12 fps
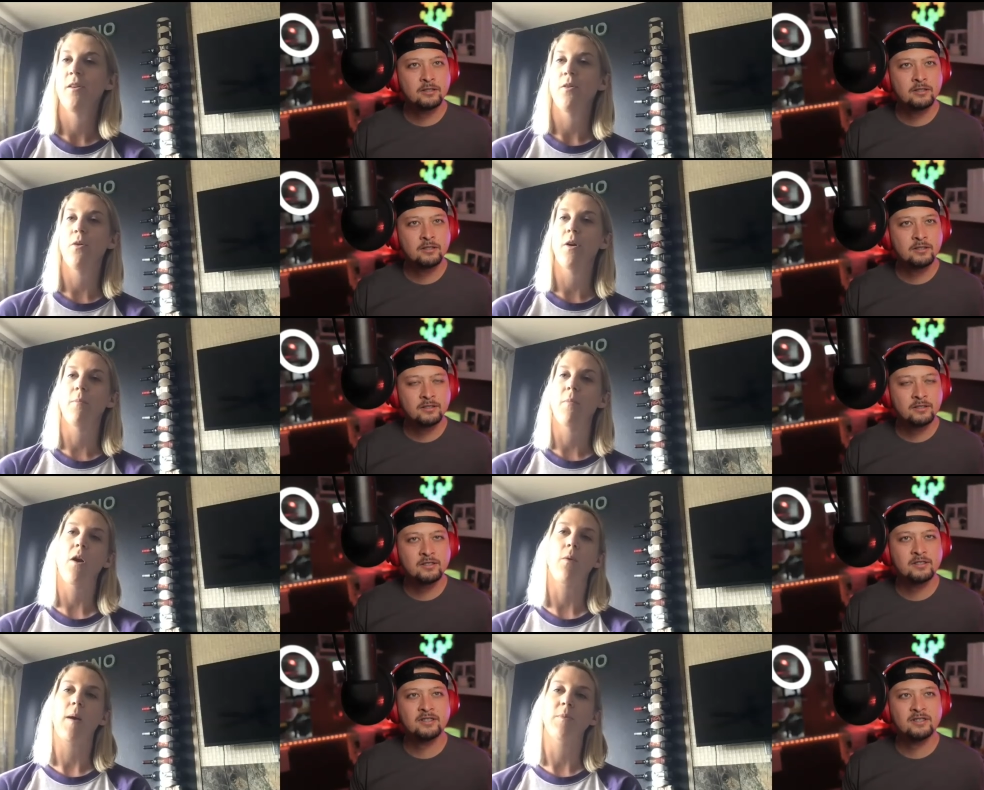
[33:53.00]
Speaker 1: or
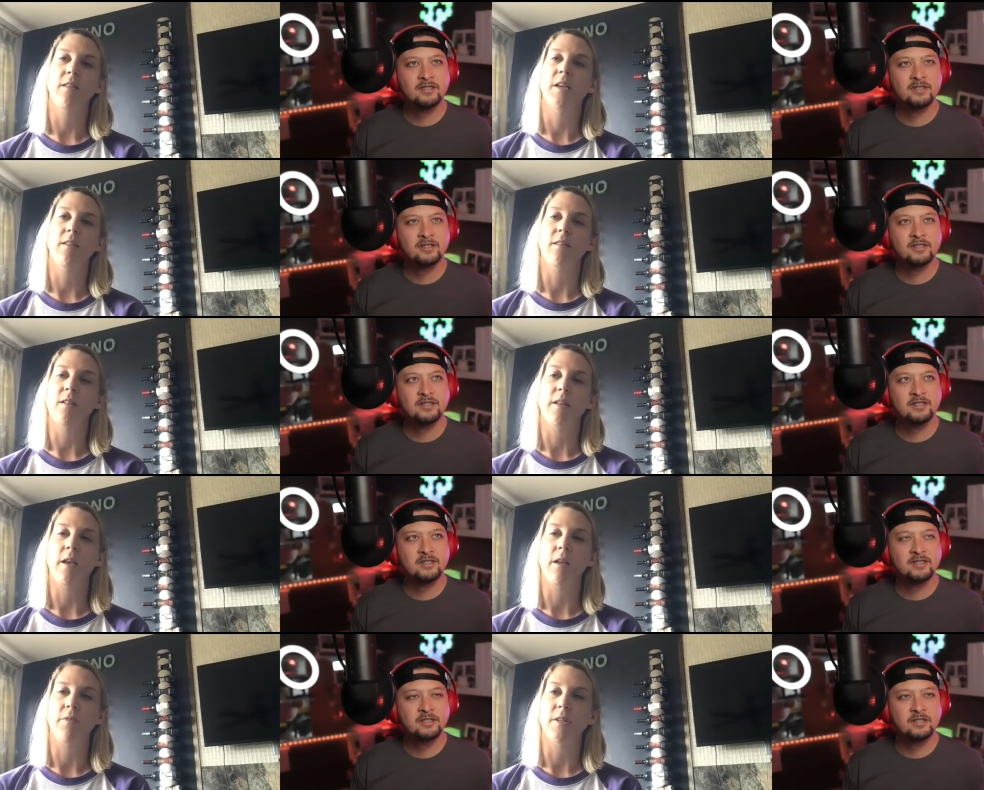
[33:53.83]
our website,
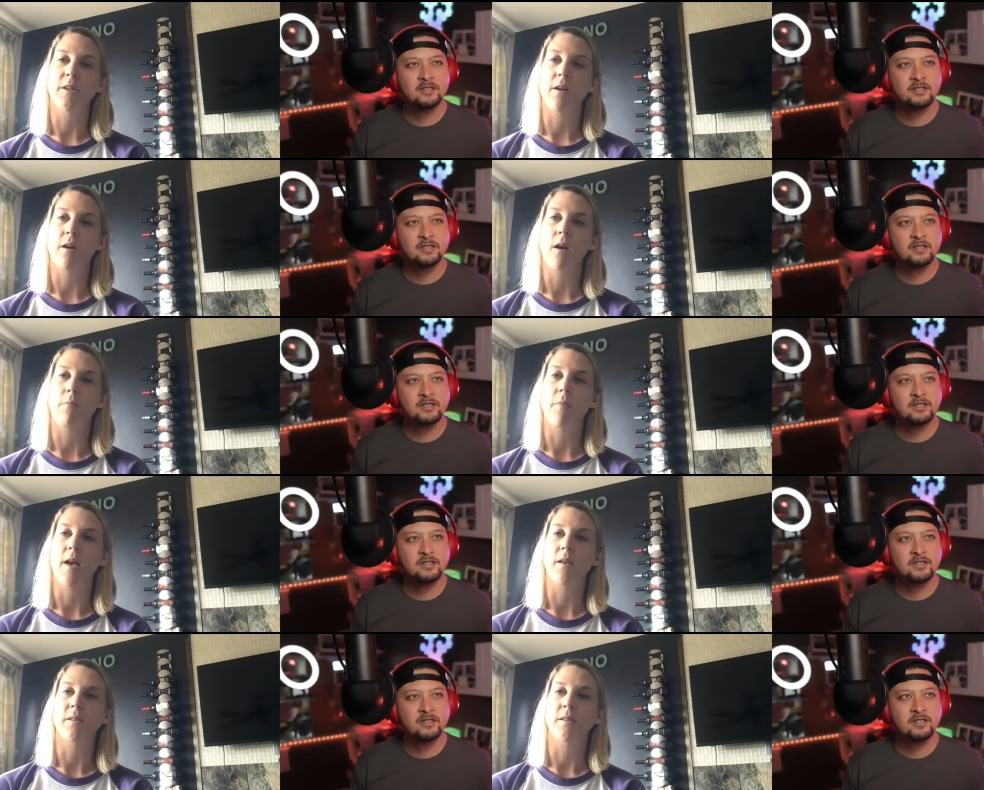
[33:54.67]
theclaycanvas.com,
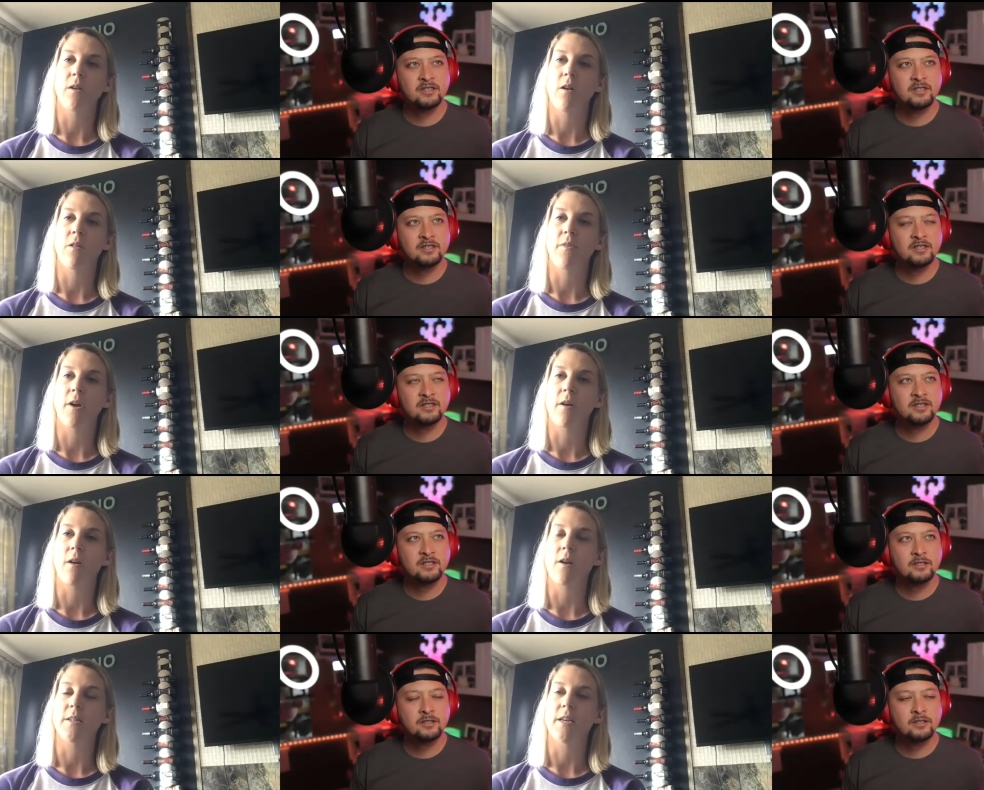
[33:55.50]
has all of our
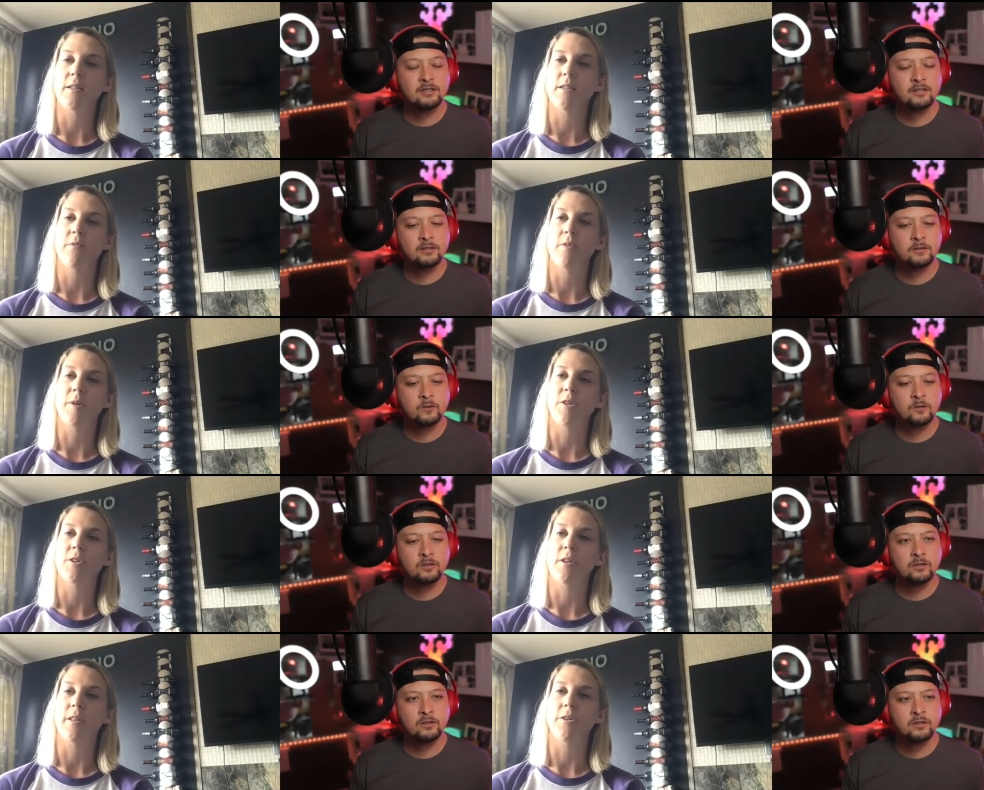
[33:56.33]
contact
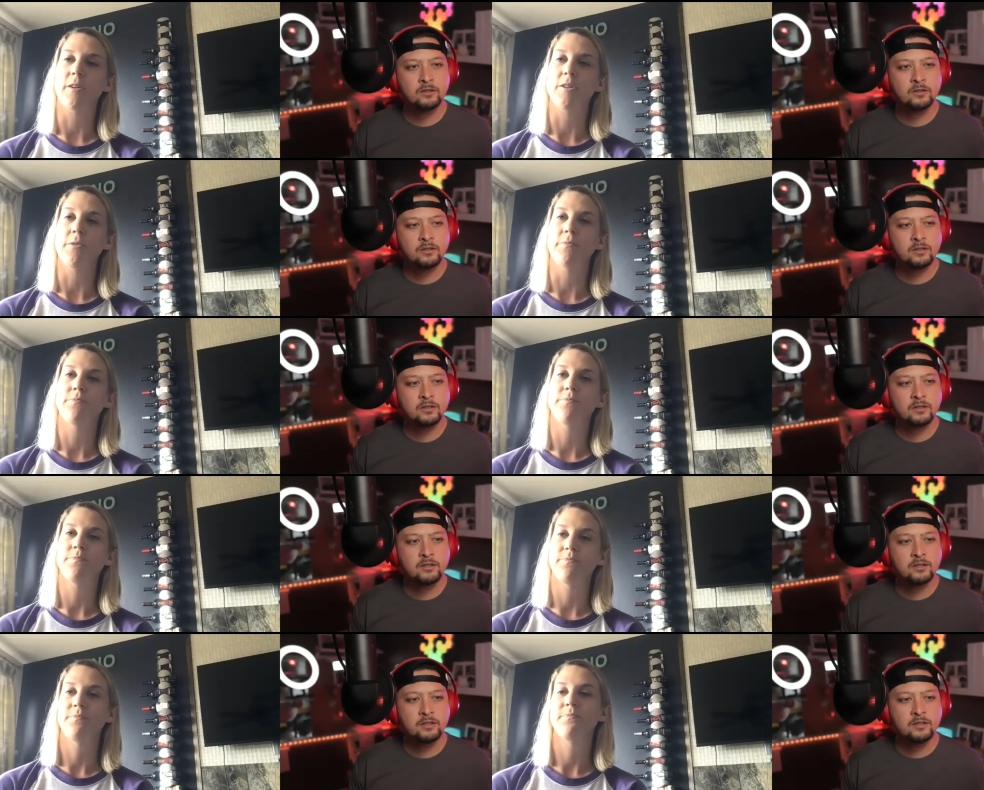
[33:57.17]
information on there too.
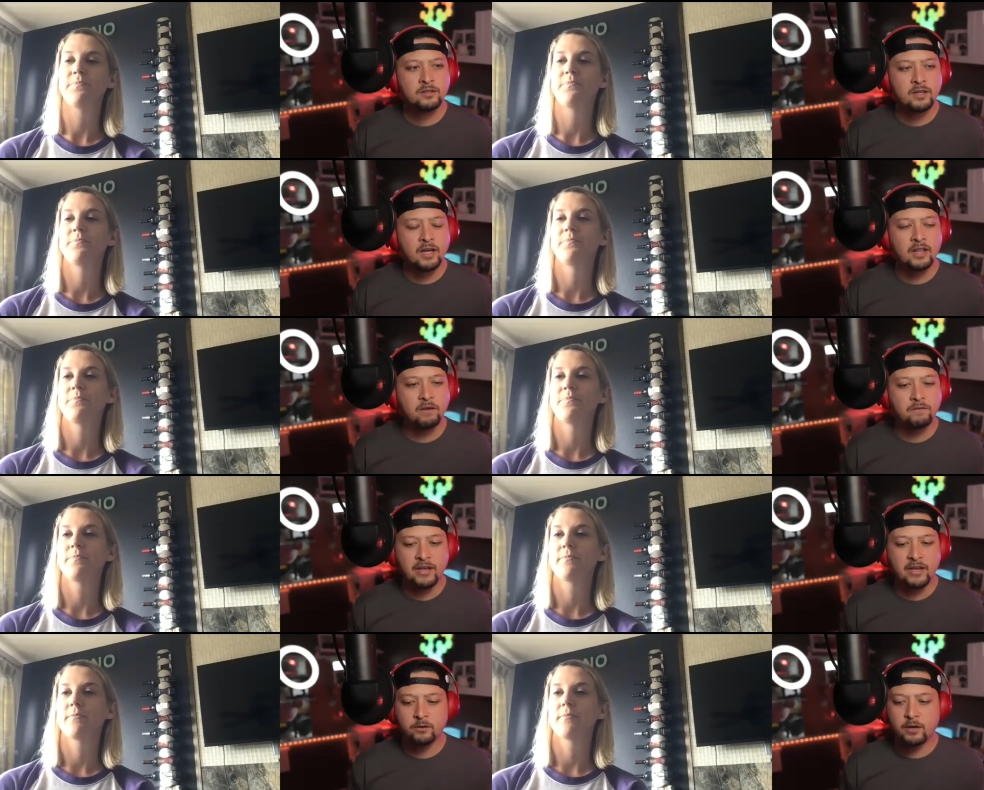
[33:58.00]
Speaker 2: I love
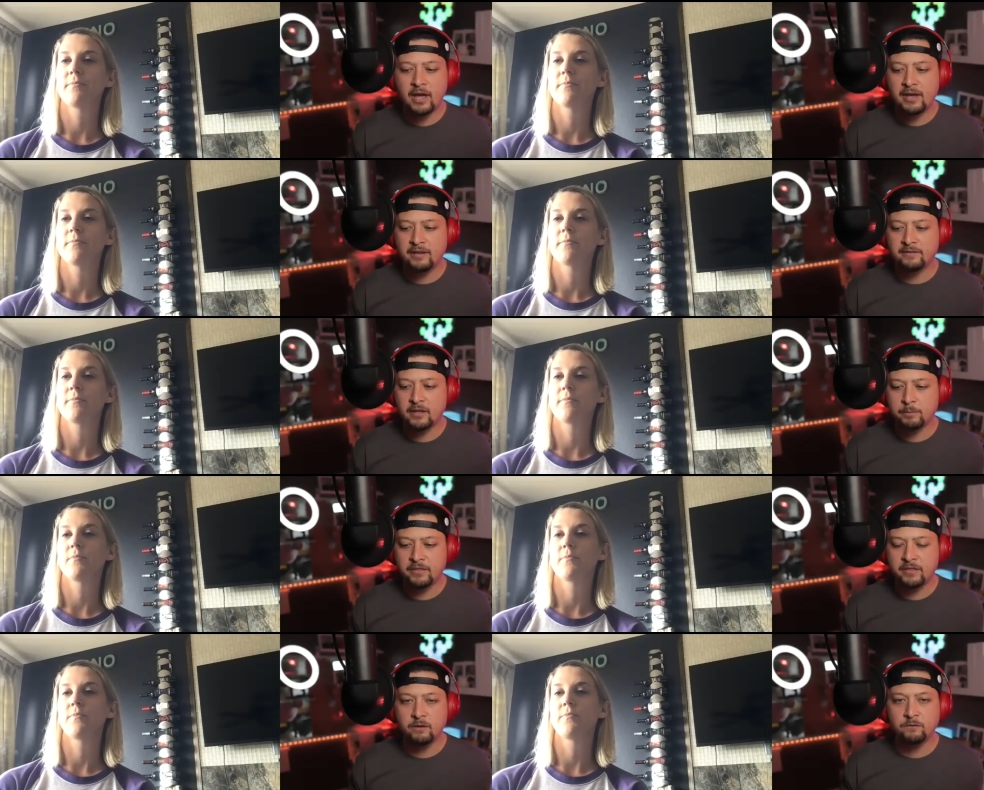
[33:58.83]
that. So, guys, I
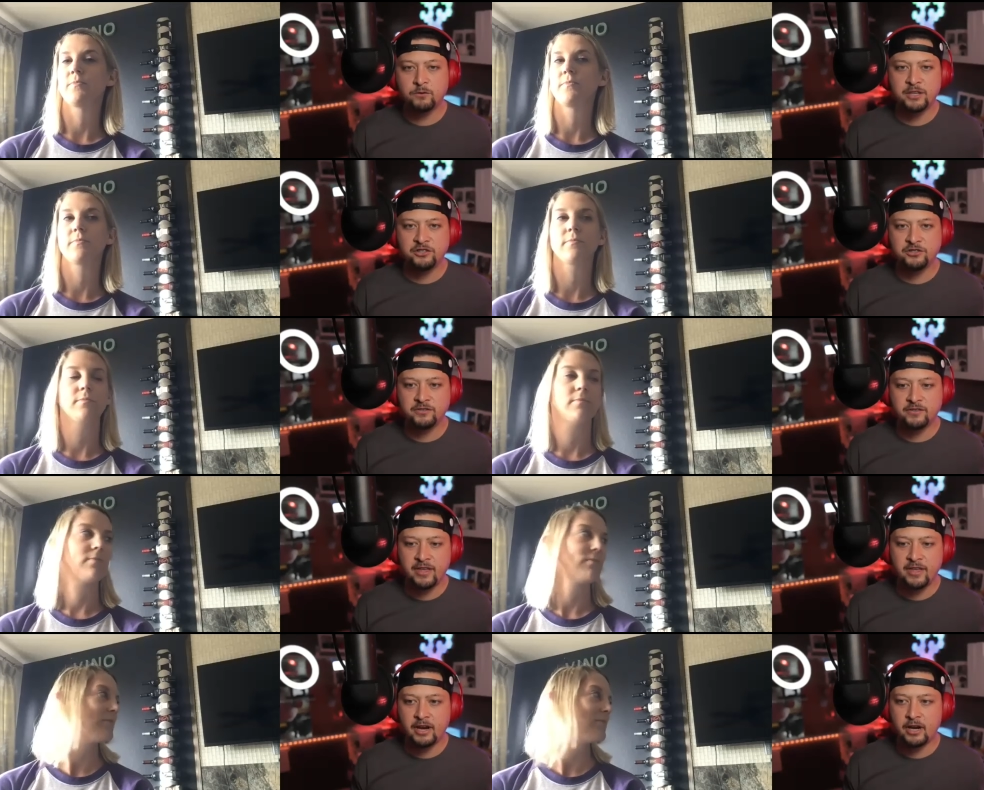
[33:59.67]
mean, the information's
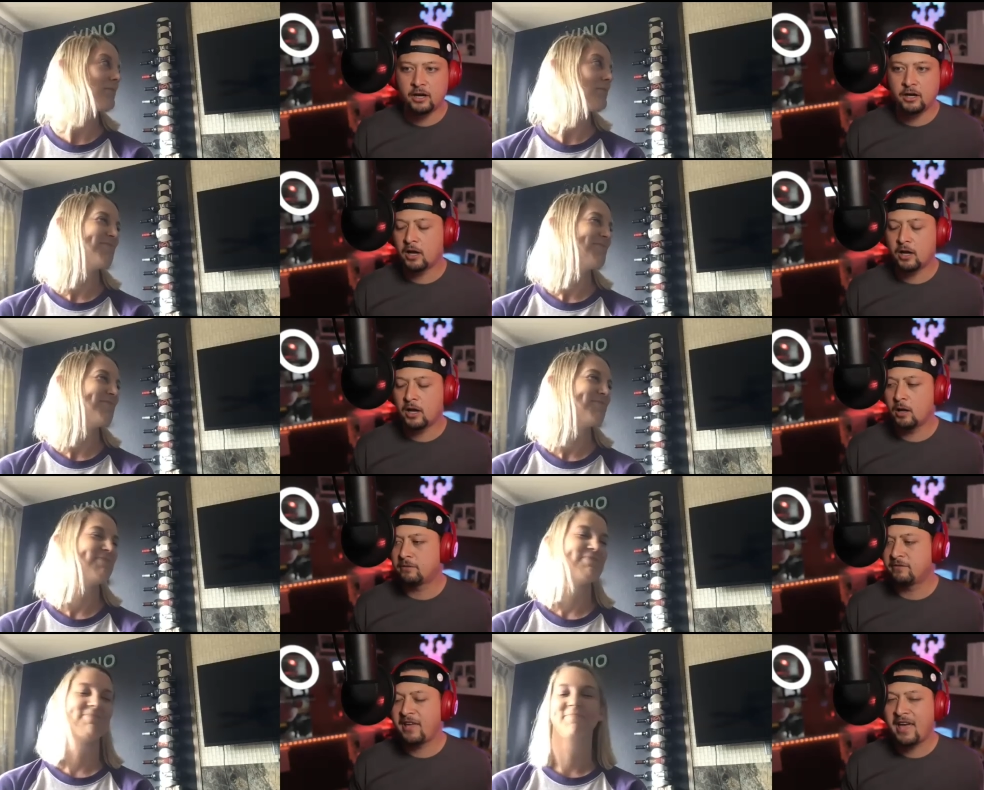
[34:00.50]
there. Uh,
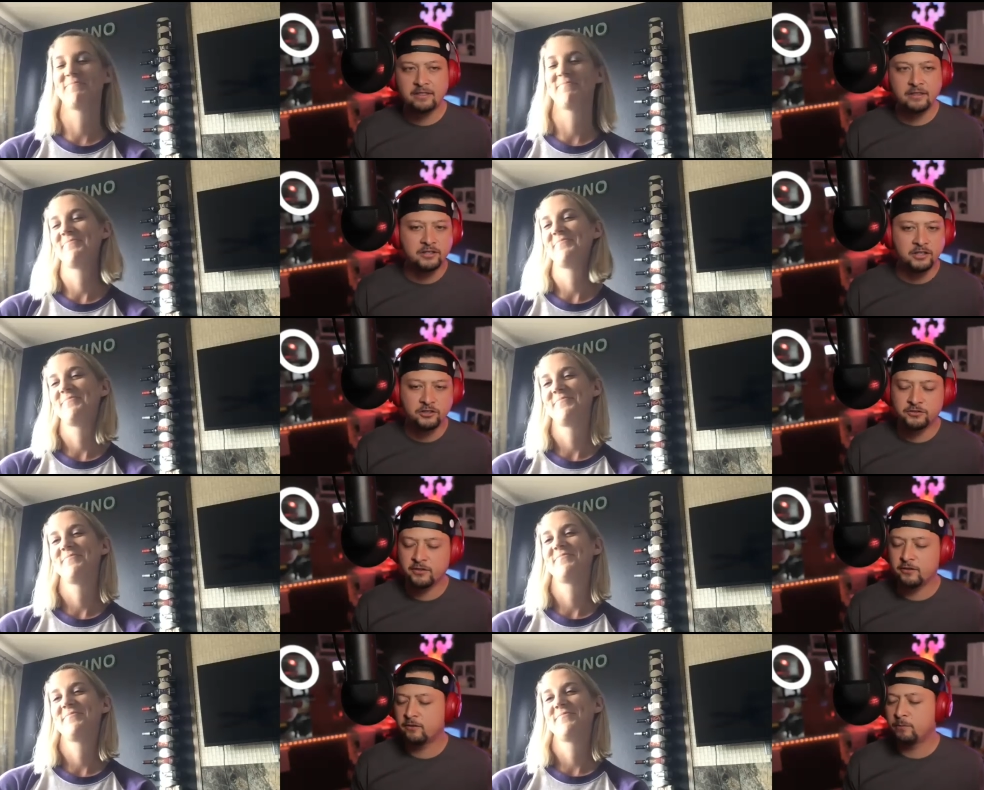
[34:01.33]
tag the teachers
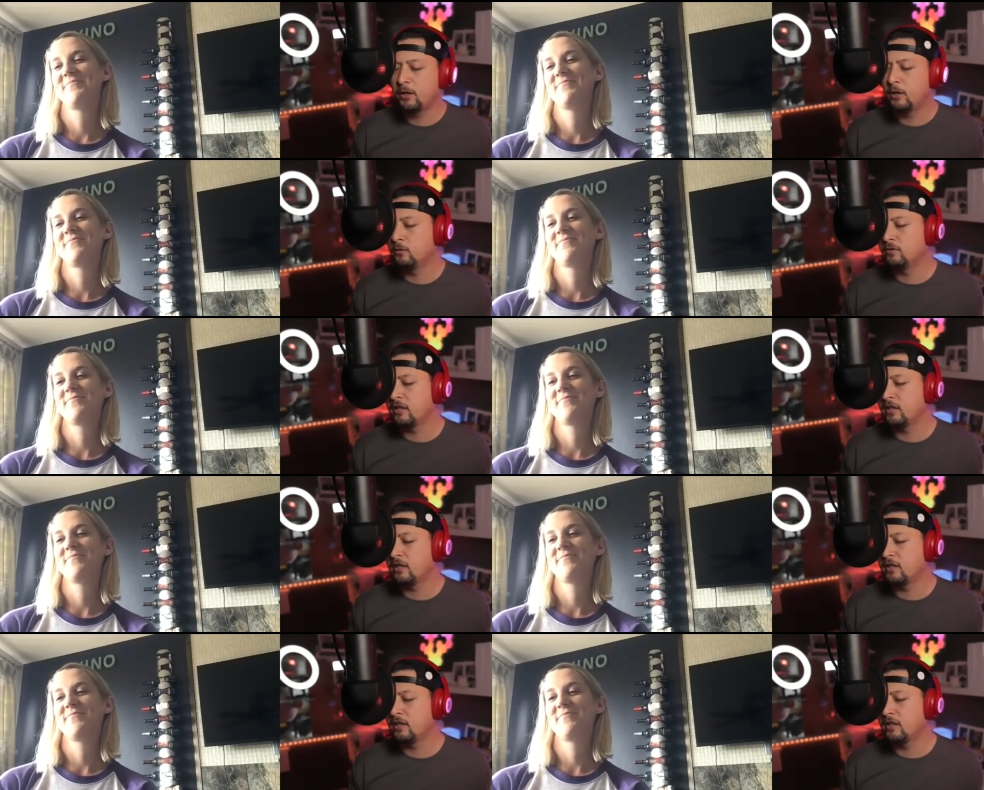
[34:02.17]
in this post. Let